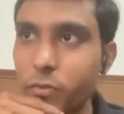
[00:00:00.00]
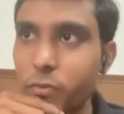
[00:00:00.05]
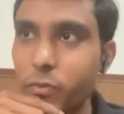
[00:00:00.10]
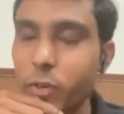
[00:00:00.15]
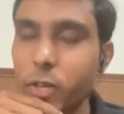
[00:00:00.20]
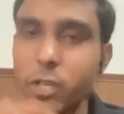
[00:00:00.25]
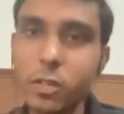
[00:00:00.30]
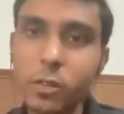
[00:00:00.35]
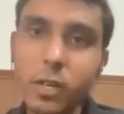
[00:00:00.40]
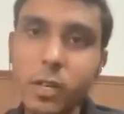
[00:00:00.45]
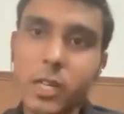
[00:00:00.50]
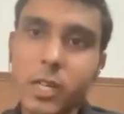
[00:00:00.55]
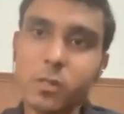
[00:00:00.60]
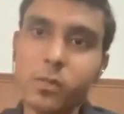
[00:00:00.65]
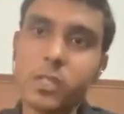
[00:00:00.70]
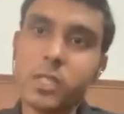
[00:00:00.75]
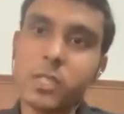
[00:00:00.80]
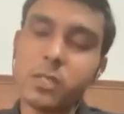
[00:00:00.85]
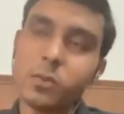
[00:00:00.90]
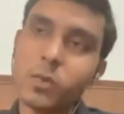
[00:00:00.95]
for new
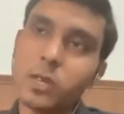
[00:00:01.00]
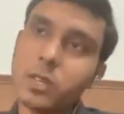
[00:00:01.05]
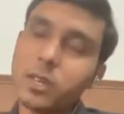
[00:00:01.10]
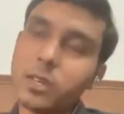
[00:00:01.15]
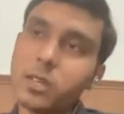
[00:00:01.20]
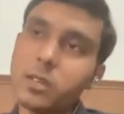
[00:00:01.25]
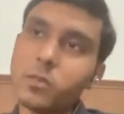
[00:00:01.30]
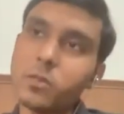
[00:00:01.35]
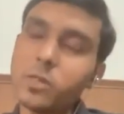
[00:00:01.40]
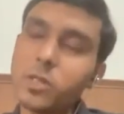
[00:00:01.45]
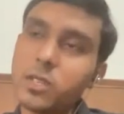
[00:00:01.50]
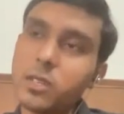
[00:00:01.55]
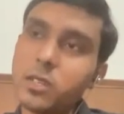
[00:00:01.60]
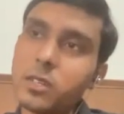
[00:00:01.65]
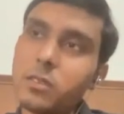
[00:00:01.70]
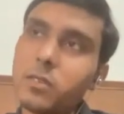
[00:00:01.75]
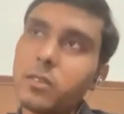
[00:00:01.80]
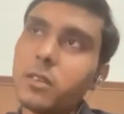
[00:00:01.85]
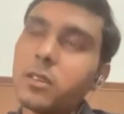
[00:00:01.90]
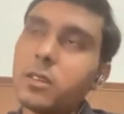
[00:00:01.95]
graduates what i would
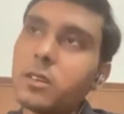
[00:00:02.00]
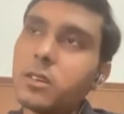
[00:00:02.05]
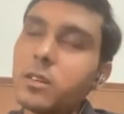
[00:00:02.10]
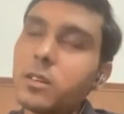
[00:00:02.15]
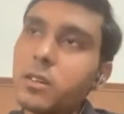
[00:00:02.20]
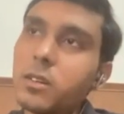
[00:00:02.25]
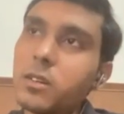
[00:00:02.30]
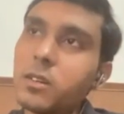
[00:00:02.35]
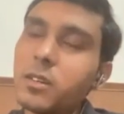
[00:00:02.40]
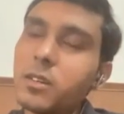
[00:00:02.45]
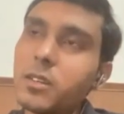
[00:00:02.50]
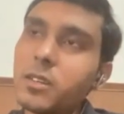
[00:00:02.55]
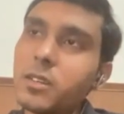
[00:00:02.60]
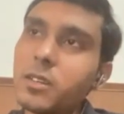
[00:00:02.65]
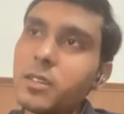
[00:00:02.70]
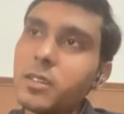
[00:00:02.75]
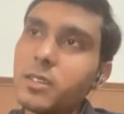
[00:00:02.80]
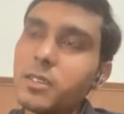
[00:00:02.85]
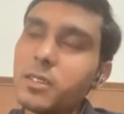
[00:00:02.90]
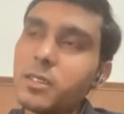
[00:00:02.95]
uh, uh,
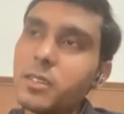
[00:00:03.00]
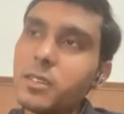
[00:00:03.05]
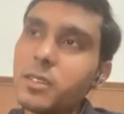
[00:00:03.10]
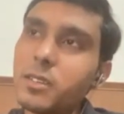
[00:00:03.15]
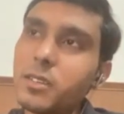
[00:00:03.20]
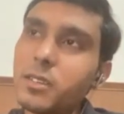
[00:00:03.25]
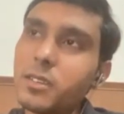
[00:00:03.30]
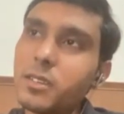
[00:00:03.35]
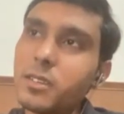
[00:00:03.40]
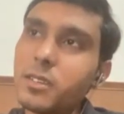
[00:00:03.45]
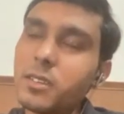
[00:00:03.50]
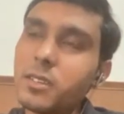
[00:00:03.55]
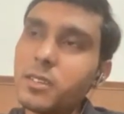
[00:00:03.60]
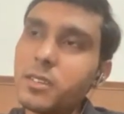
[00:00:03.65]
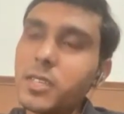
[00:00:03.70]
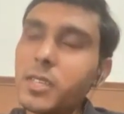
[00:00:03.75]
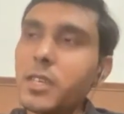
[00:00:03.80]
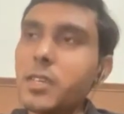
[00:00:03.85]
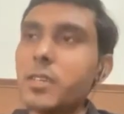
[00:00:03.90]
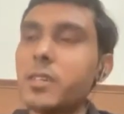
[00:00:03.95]

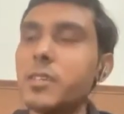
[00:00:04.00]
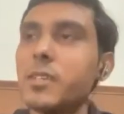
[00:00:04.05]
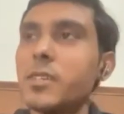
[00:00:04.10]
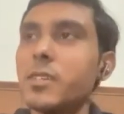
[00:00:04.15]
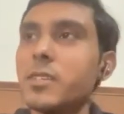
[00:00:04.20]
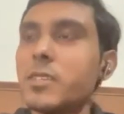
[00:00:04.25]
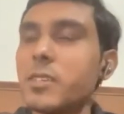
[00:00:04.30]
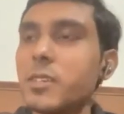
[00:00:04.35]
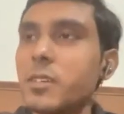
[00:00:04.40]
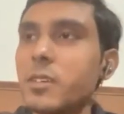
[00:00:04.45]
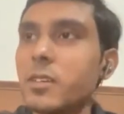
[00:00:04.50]
say is